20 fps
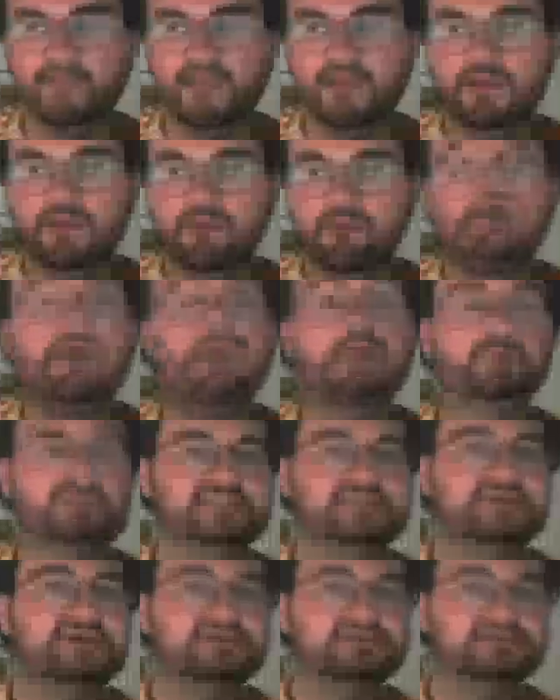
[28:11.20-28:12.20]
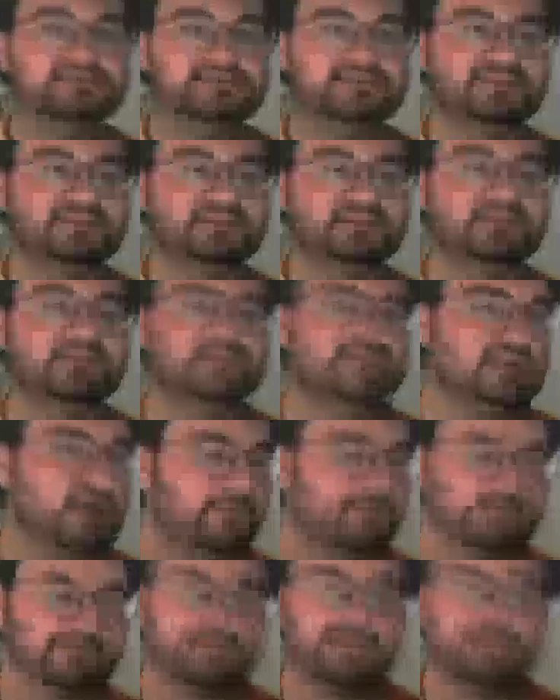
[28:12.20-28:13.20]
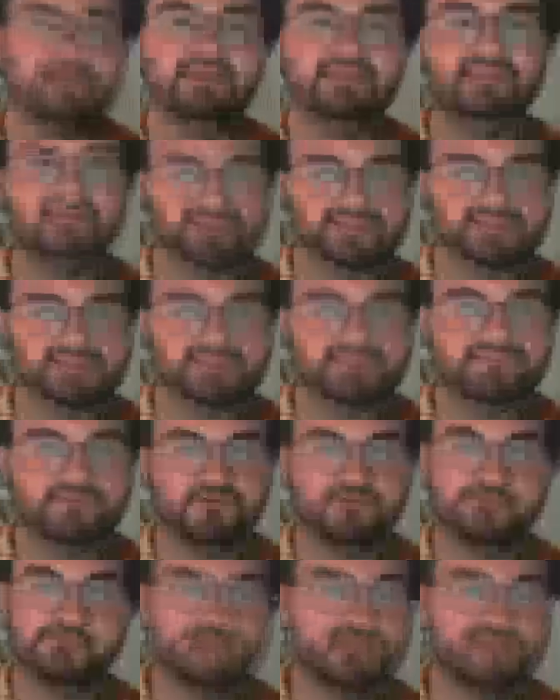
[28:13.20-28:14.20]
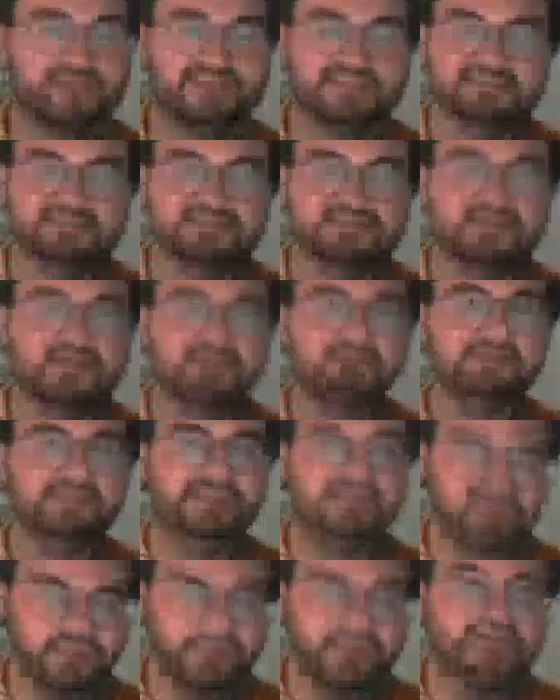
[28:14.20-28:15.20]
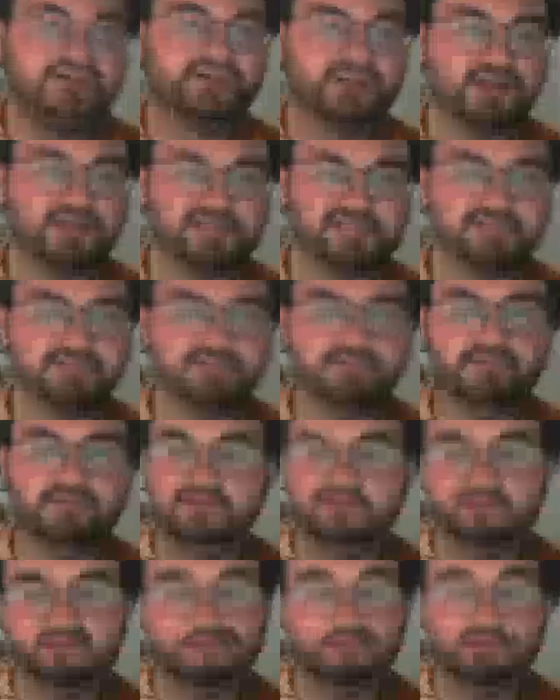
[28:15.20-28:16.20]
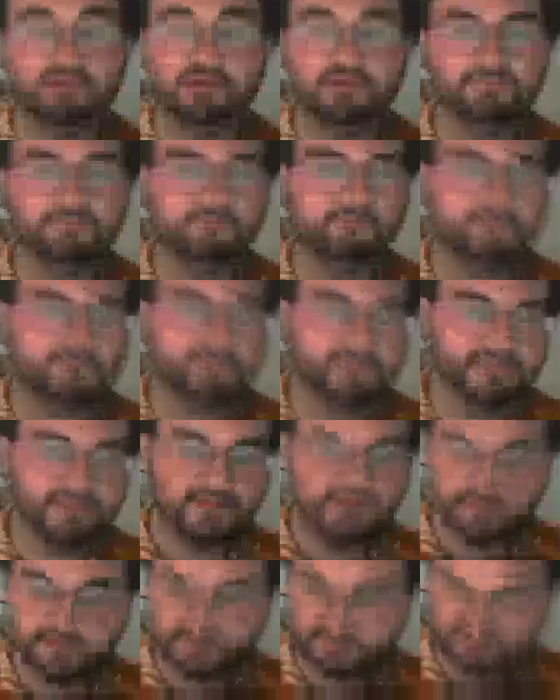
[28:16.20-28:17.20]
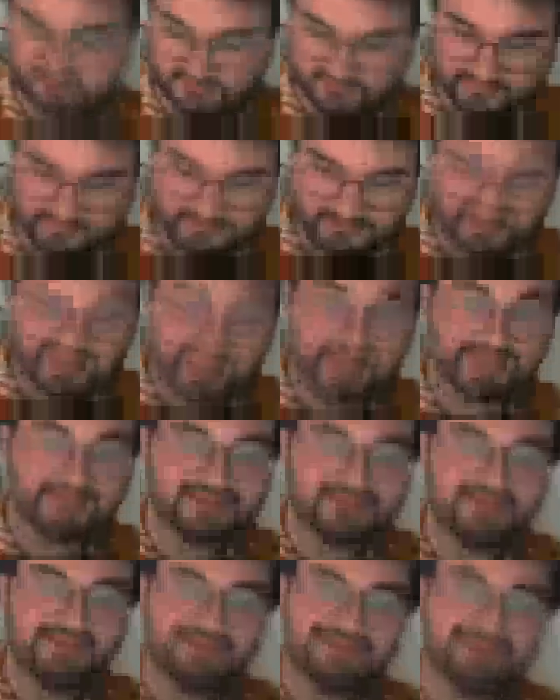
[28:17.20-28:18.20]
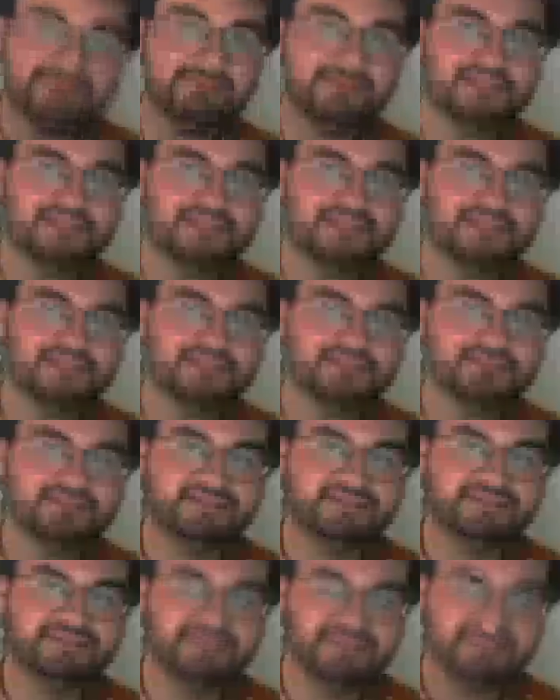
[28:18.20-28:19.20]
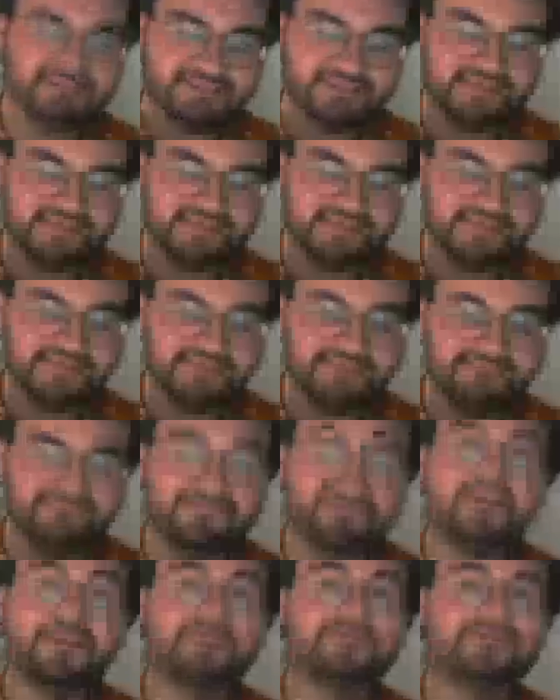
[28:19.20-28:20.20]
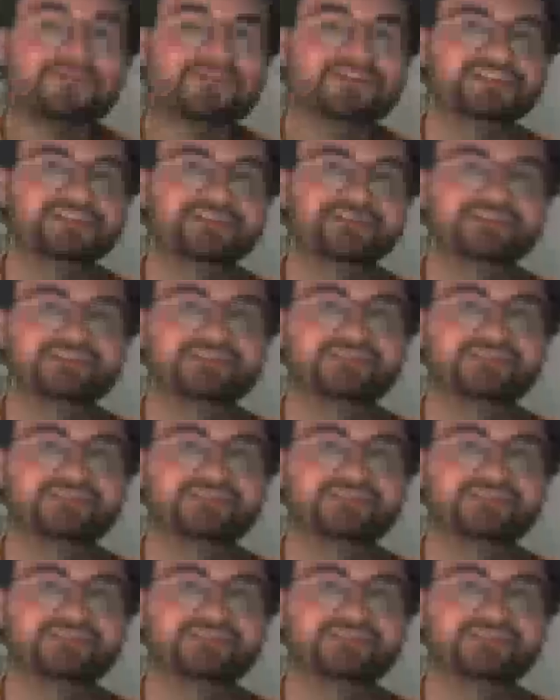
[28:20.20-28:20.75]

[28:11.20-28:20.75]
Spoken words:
well respected. It tops many lists for best pediatric hospital in the world. And in Massachusetts, the very first use of